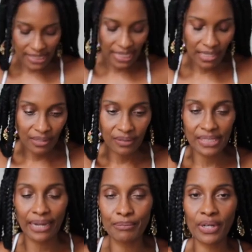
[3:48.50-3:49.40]
heels
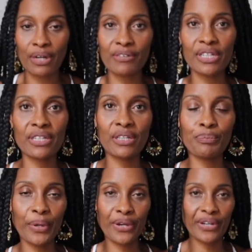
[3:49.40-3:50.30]
I'm currently
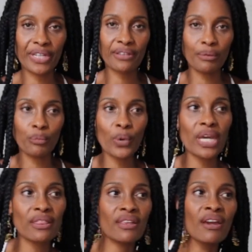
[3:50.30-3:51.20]
pairing them with